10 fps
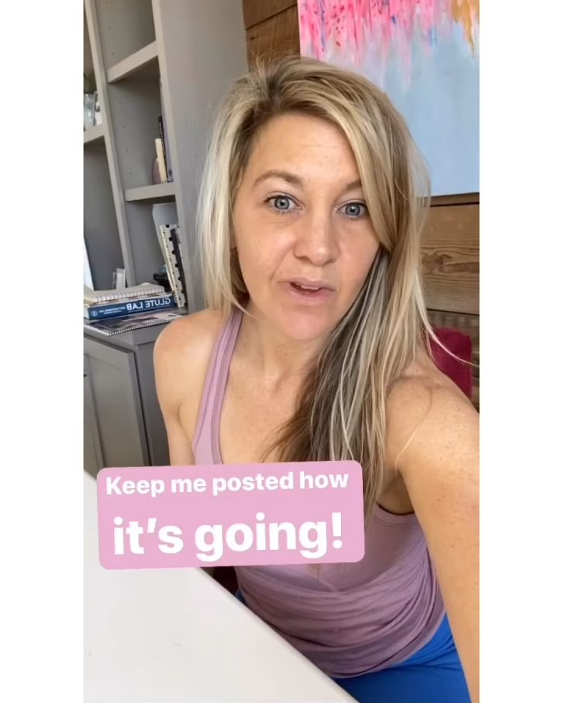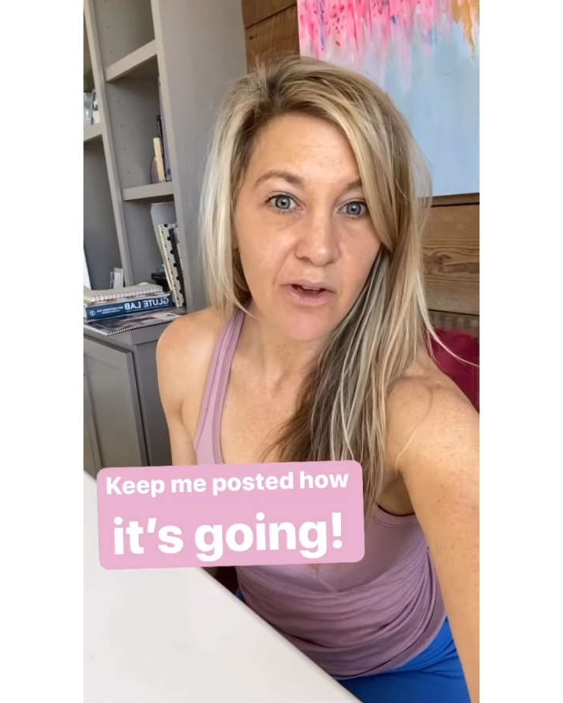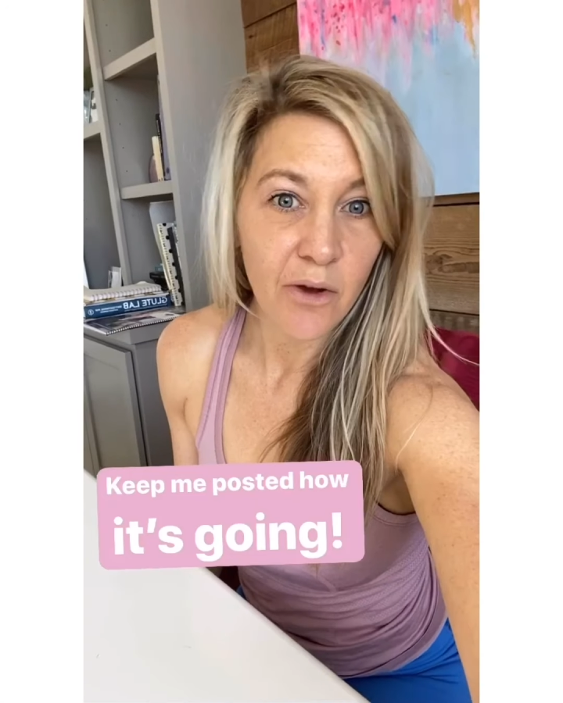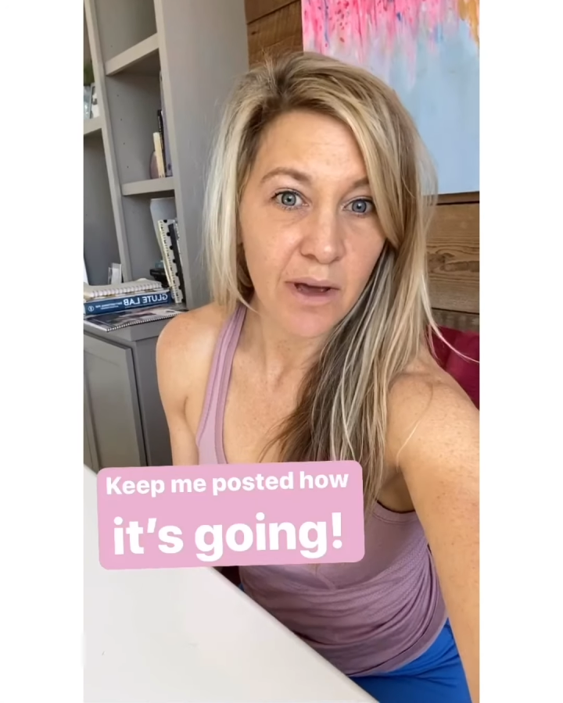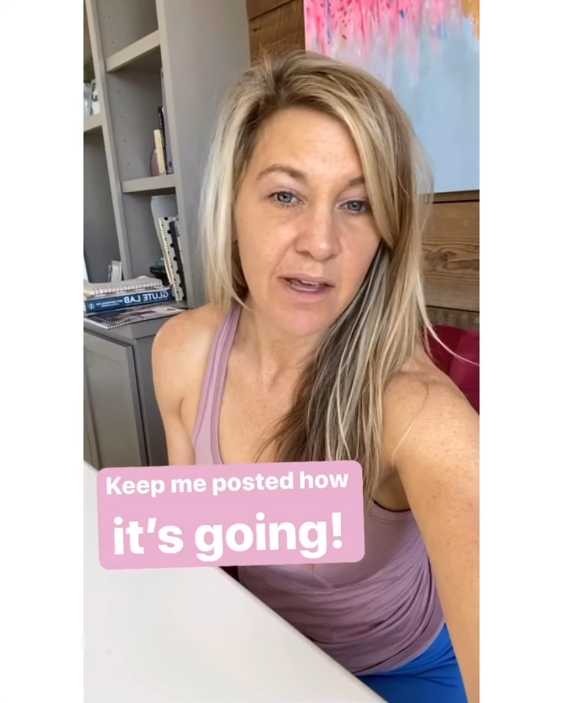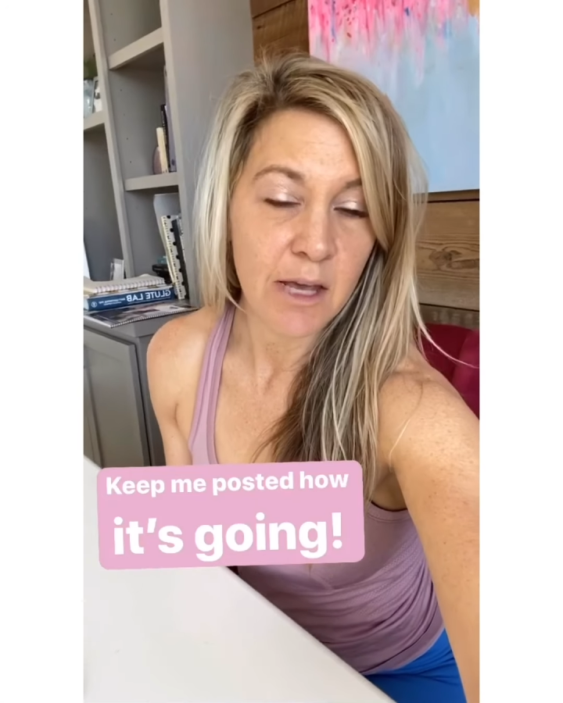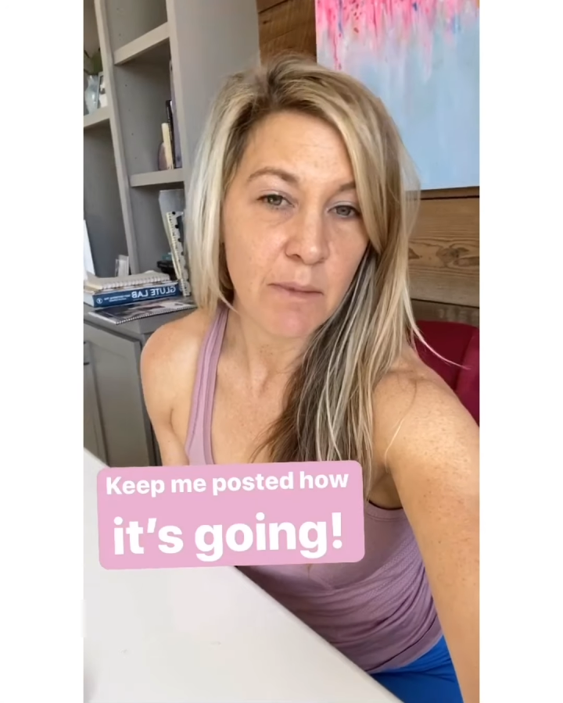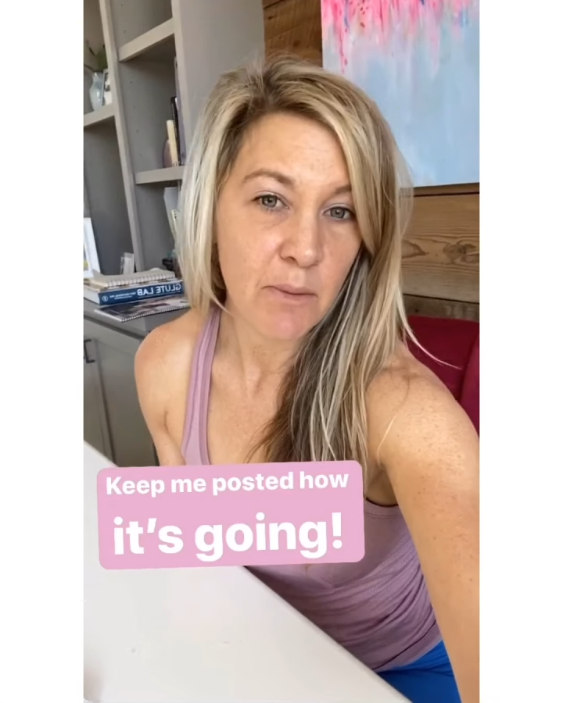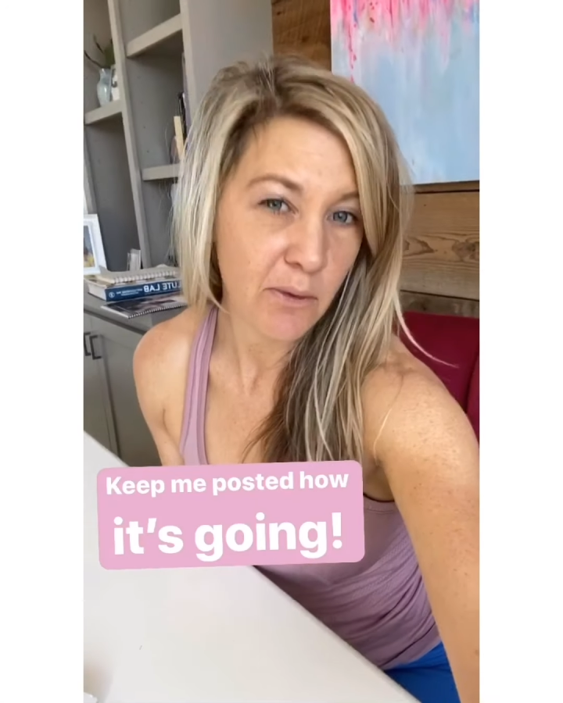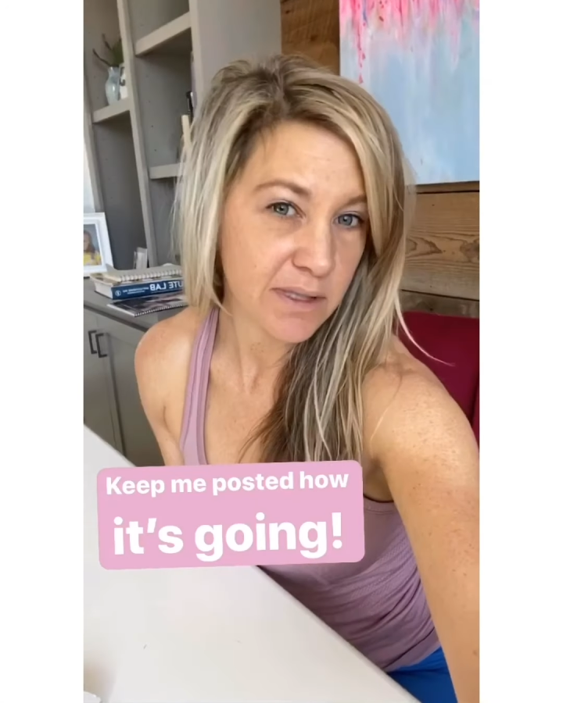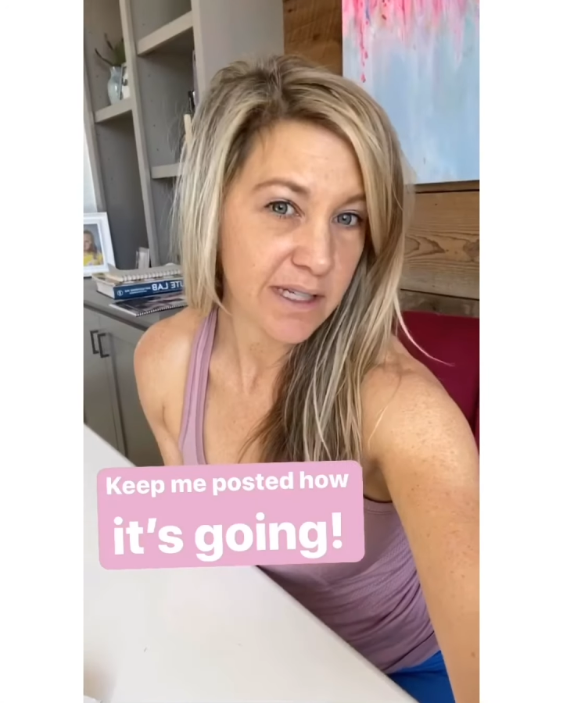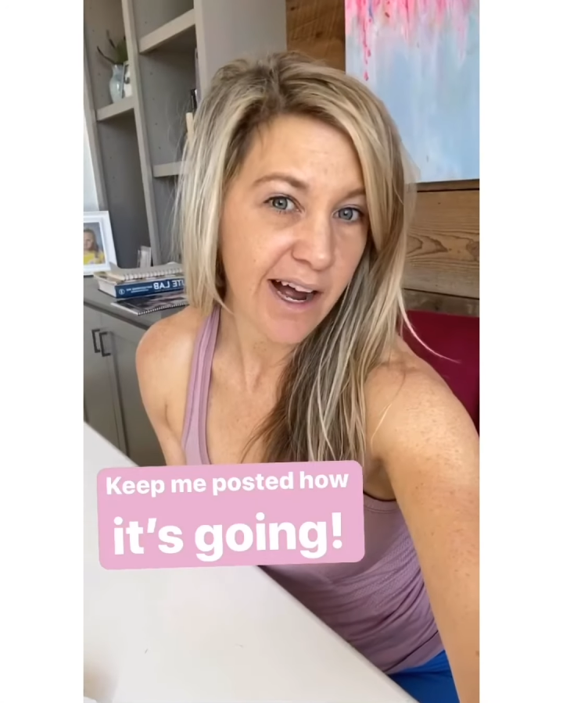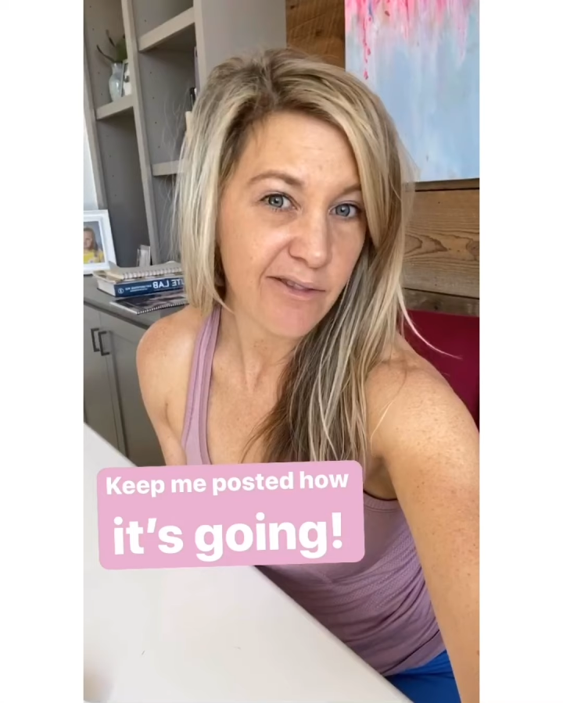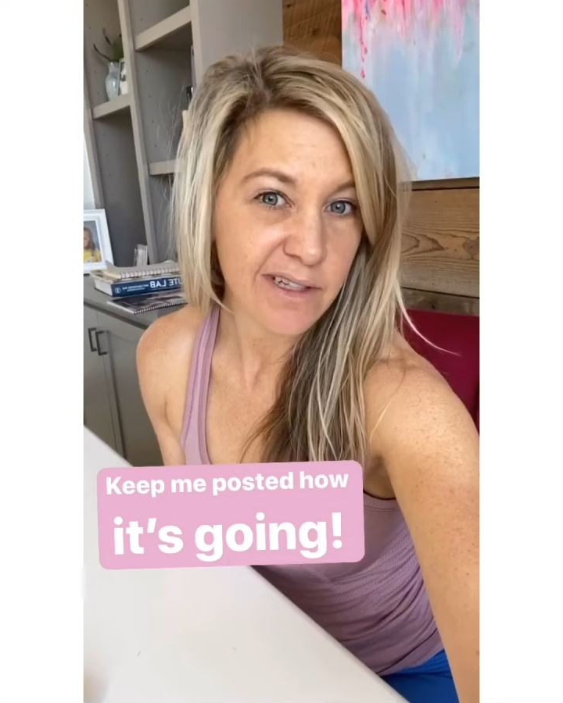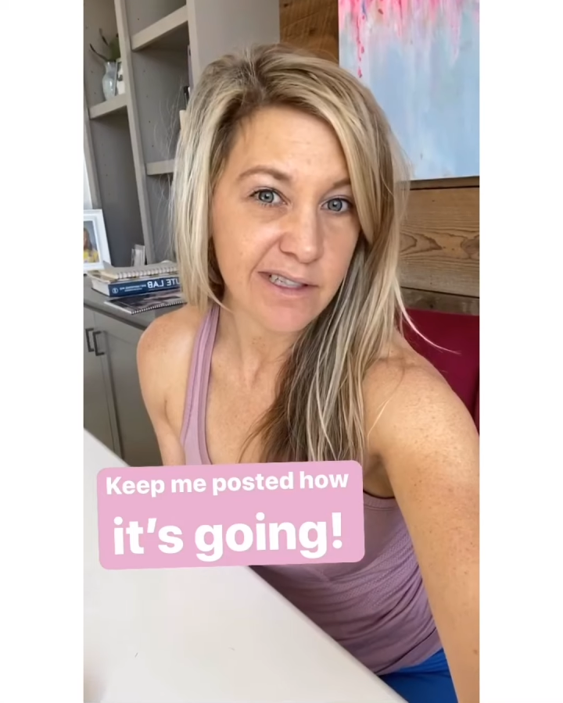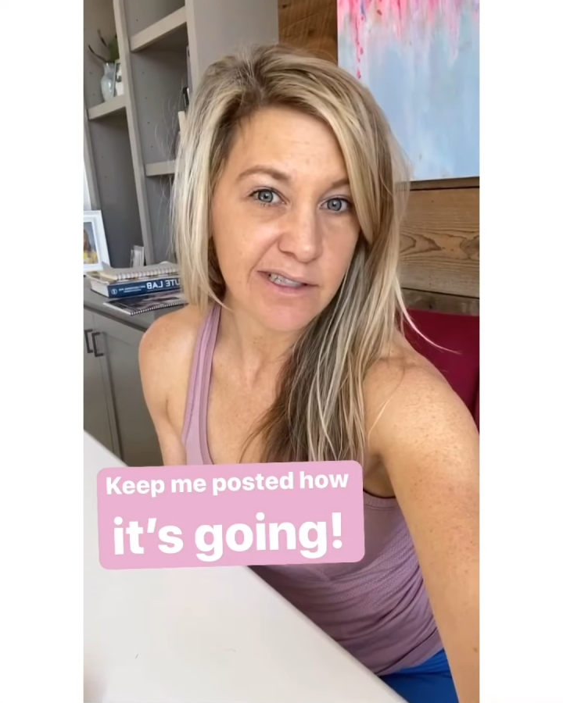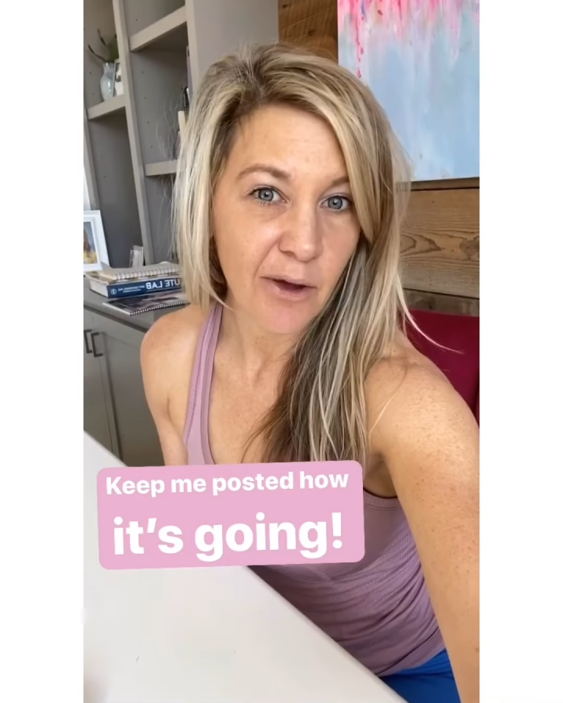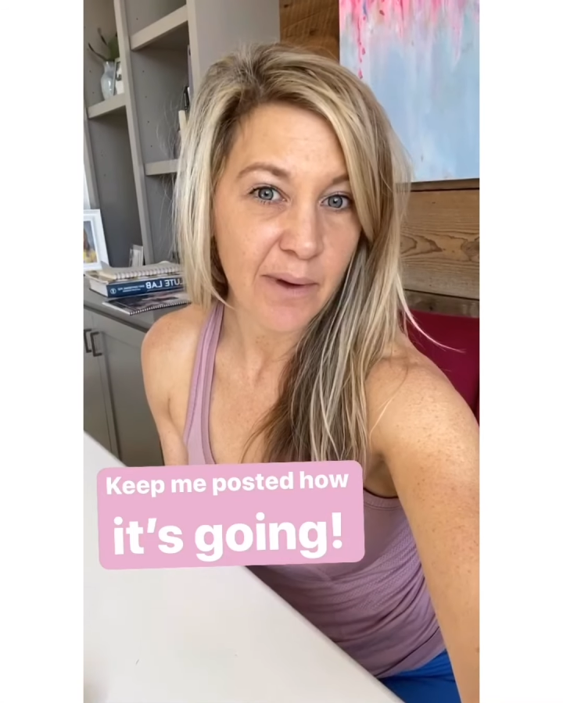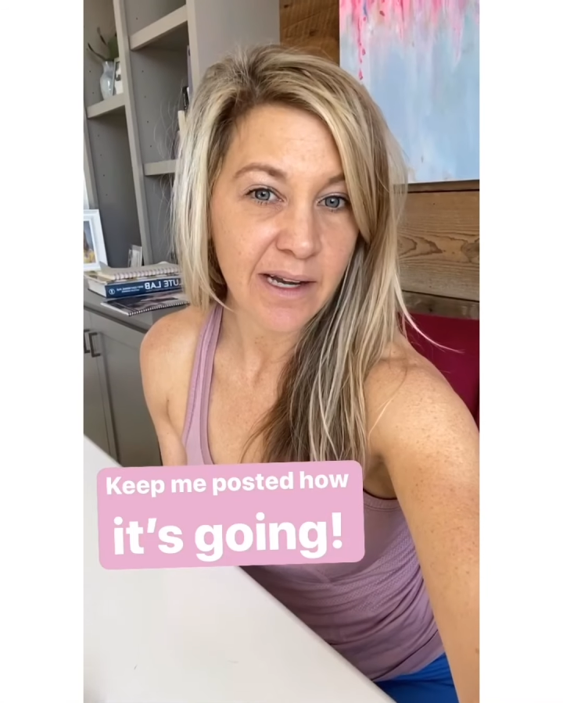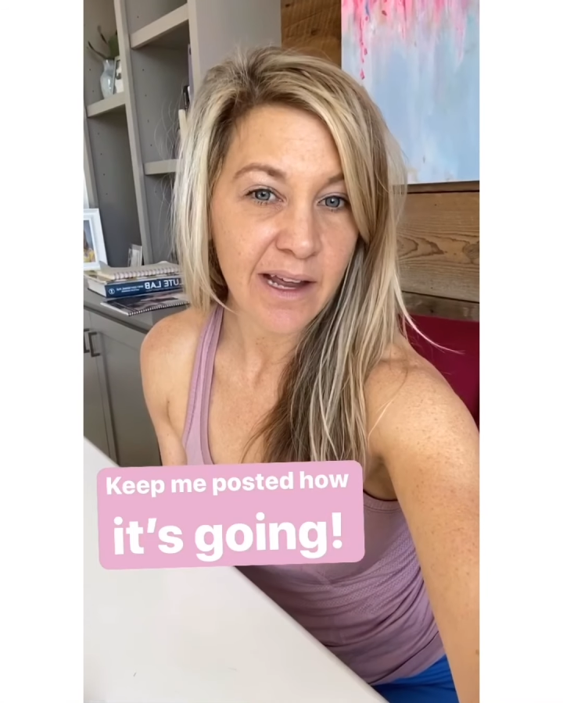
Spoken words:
Okay, keep me posted how this is going.